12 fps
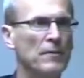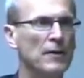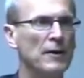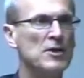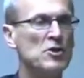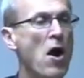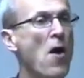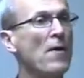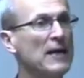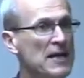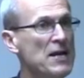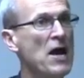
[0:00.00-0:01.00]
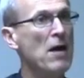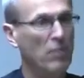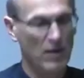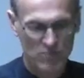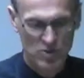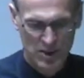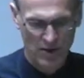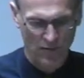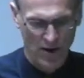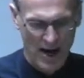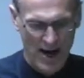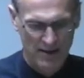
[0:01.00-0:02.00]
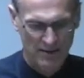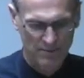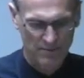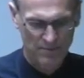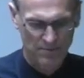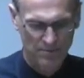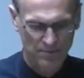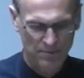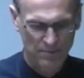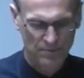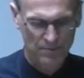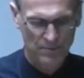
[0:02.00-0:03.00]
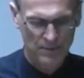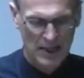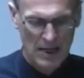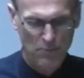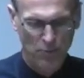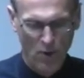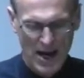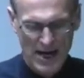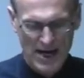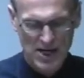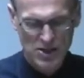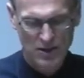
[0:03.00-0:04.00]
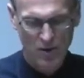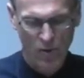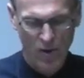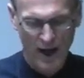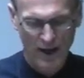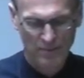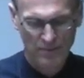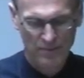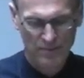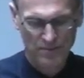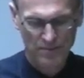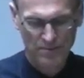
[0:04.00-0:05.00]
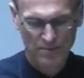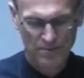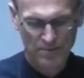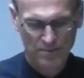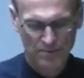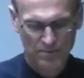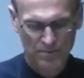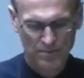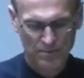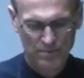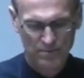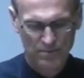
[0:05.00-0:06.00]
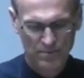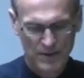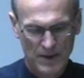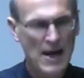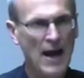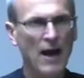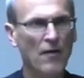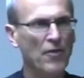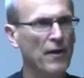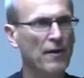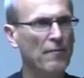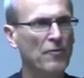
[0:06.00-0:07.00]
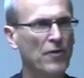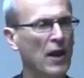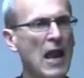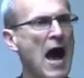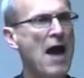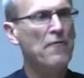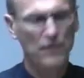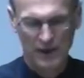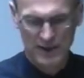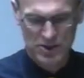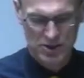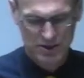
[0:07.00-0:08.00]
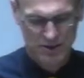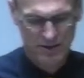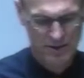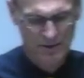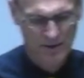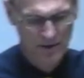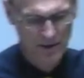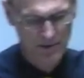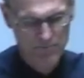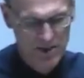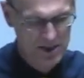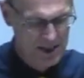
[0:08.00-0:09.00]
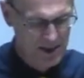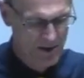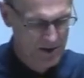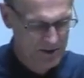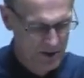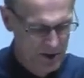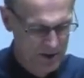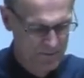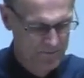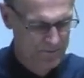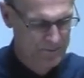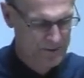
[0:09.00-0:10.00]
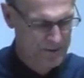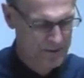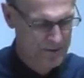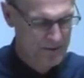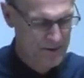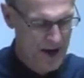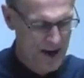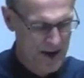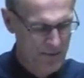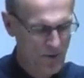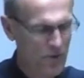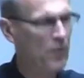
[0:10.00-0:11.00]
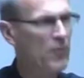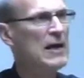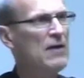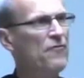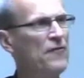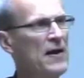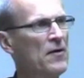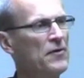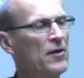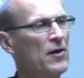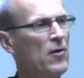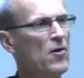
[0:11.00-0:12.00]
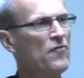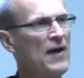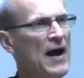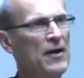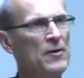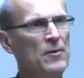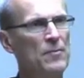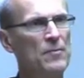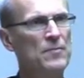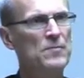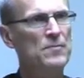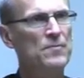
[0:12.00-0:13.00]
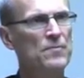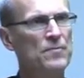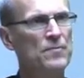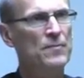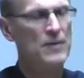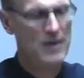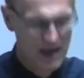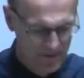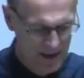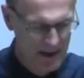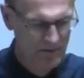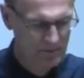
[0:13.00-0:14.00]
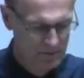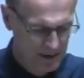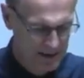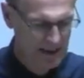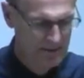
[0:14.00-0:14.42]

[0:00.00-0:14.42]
His heart, he did himself, right? He praised the what? The dumb Yeah, the, the lifeless uh, materials. And number three, he failed to glorify whom? God. God. God.